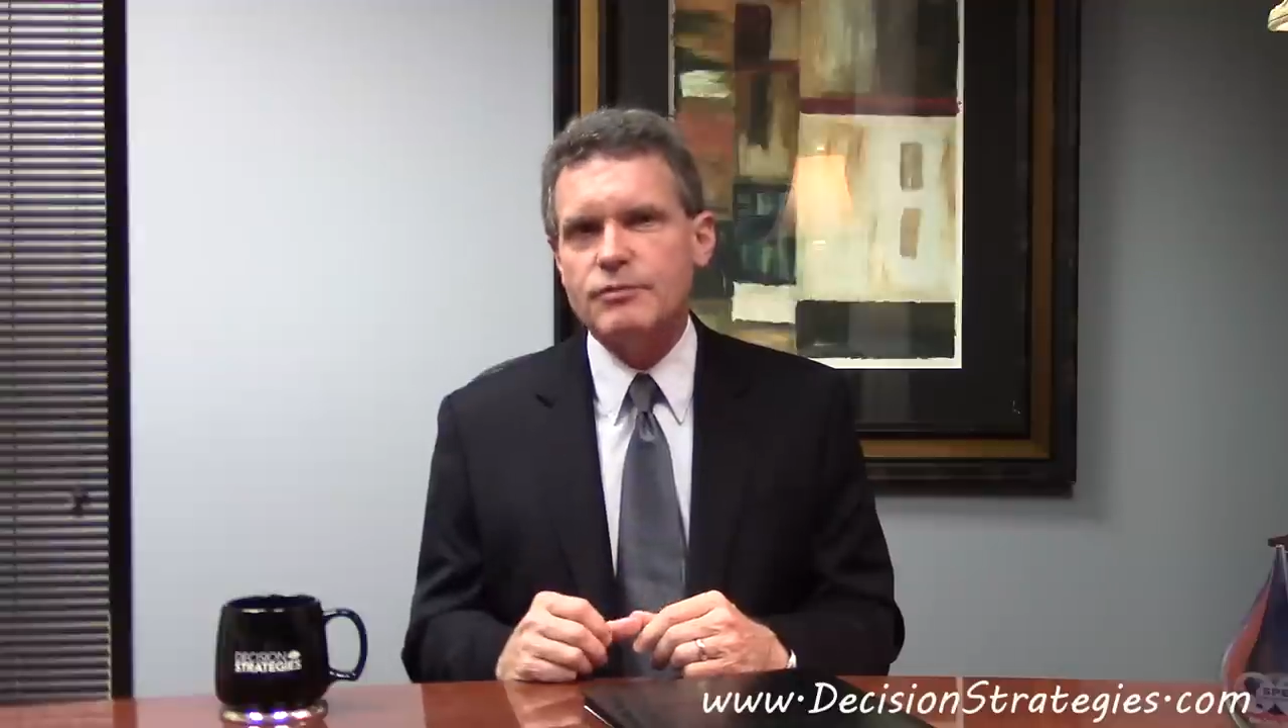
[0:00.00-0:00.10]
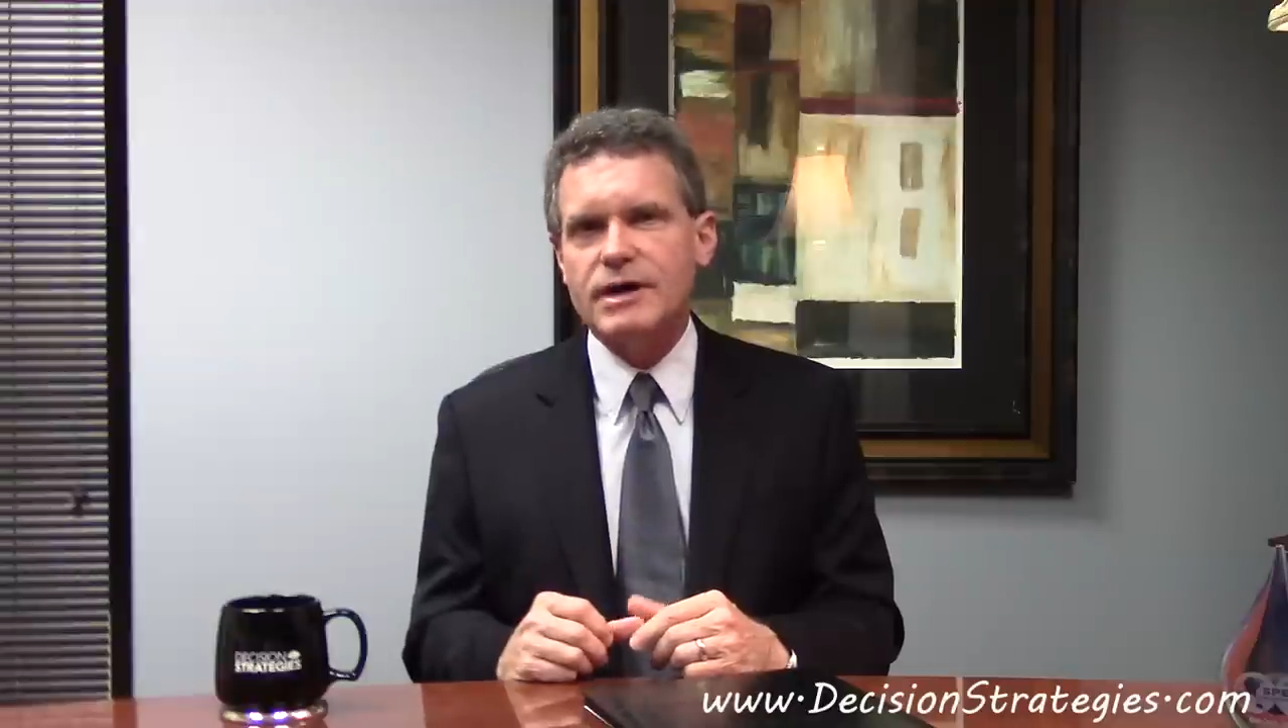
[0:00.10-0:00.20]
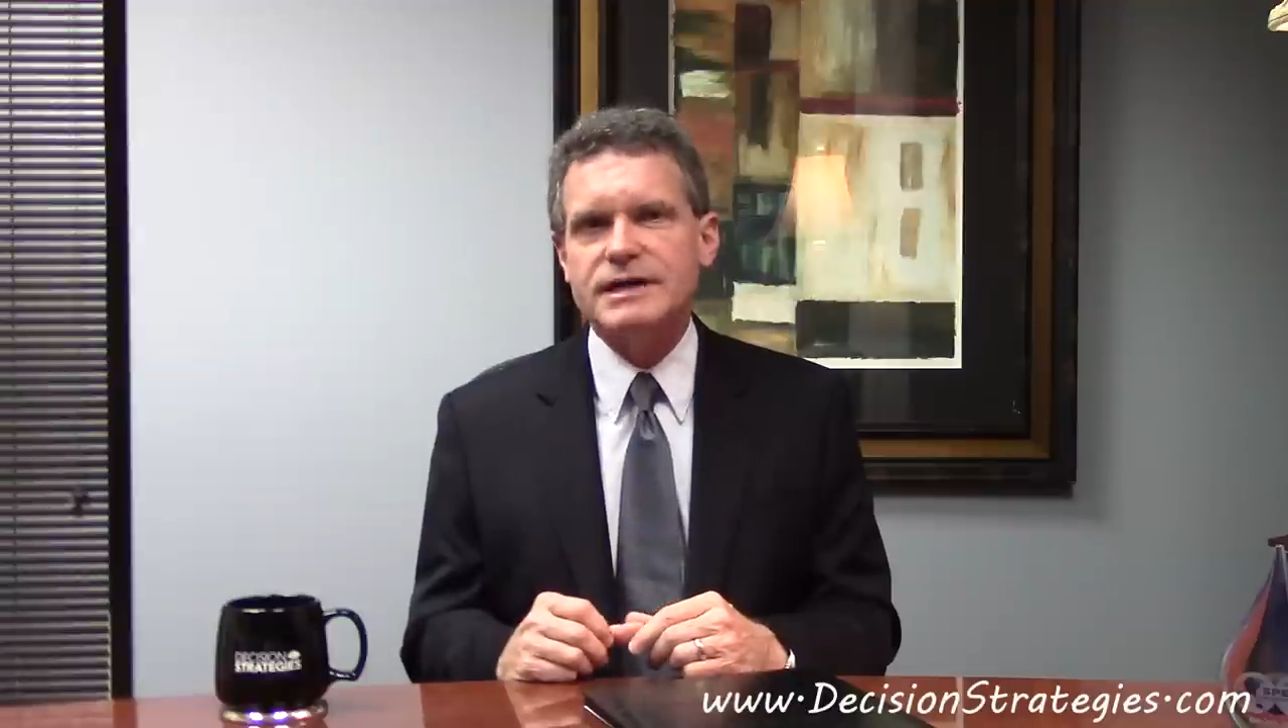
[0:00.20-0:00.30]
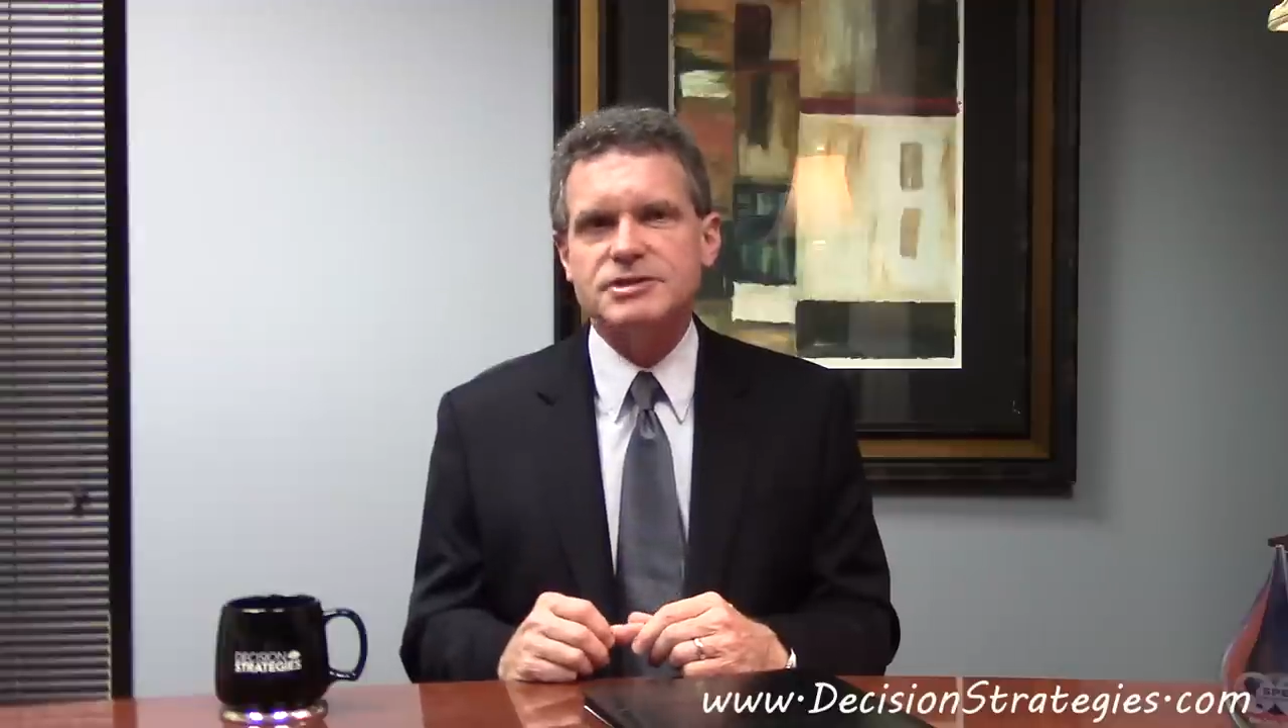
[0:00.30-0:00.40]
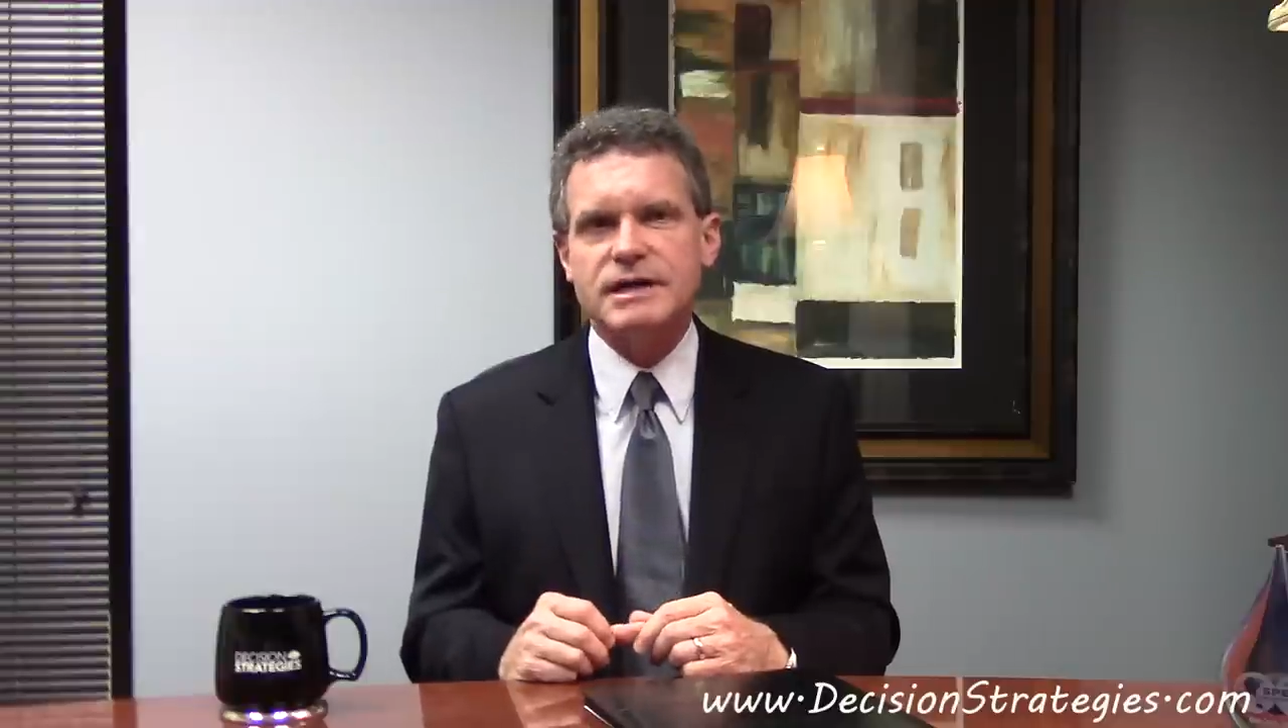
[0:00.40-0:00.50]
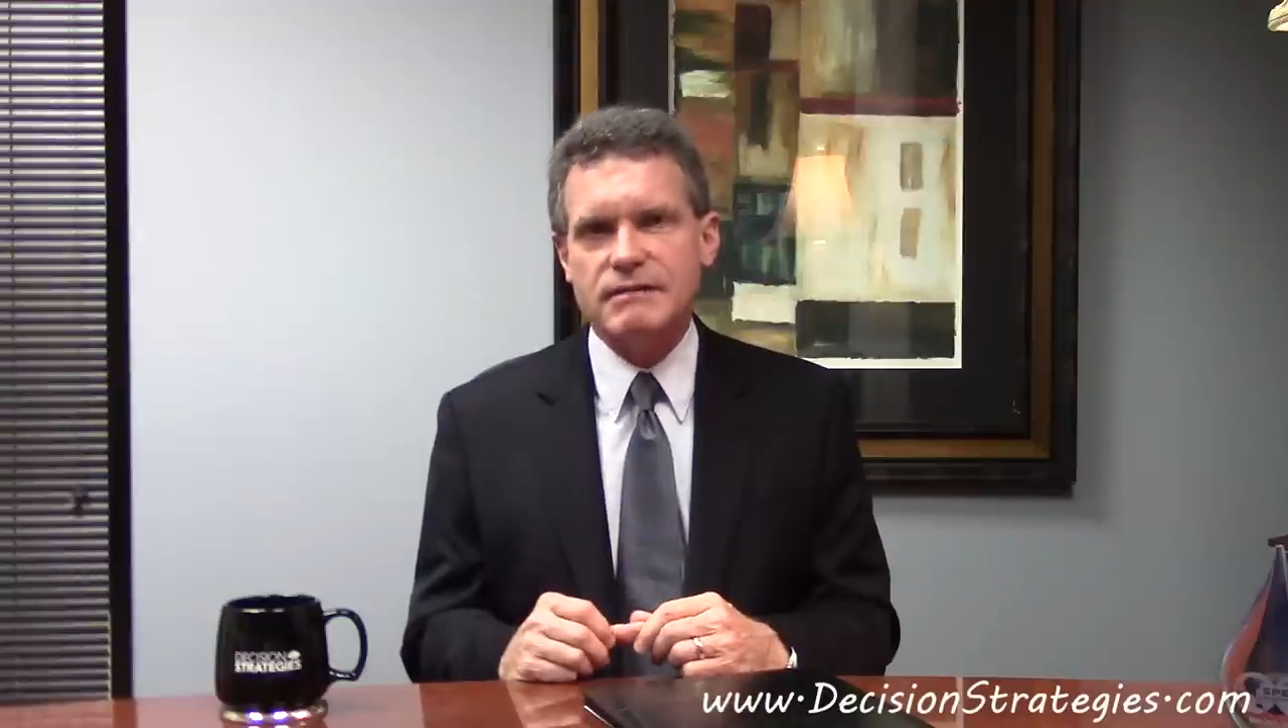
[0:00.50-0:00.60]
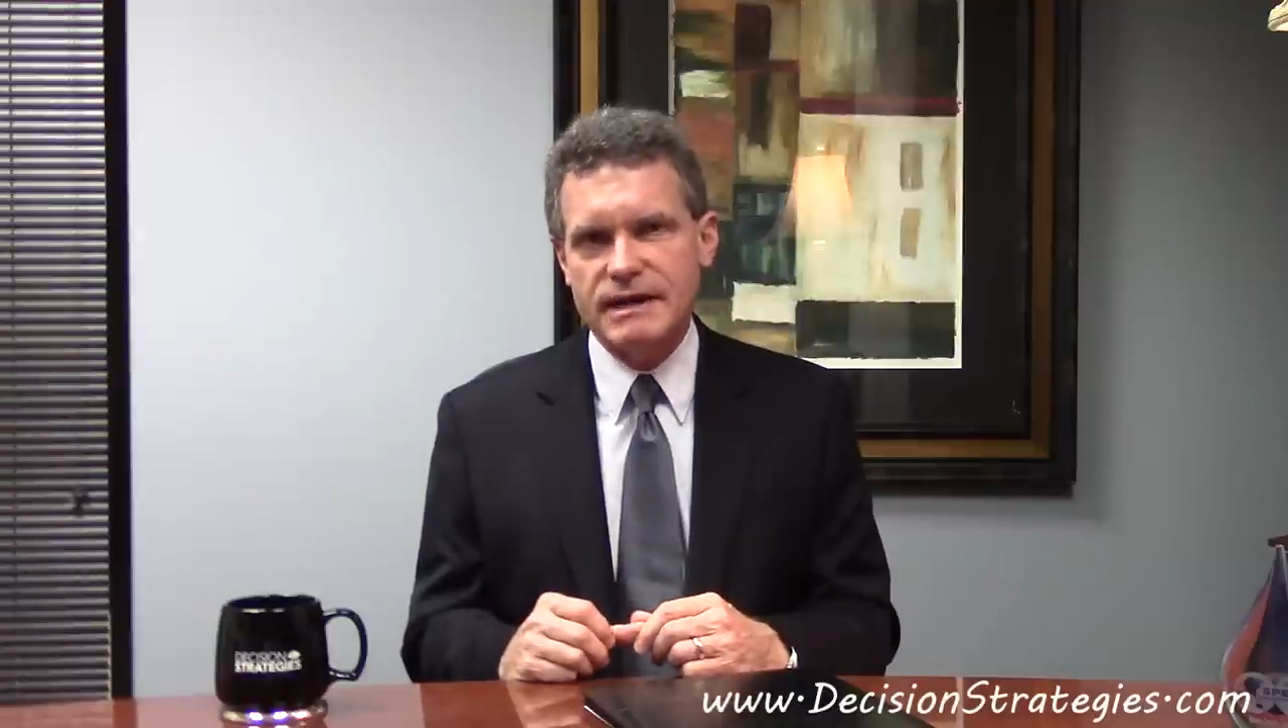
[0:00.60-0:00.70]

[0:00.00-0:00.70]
project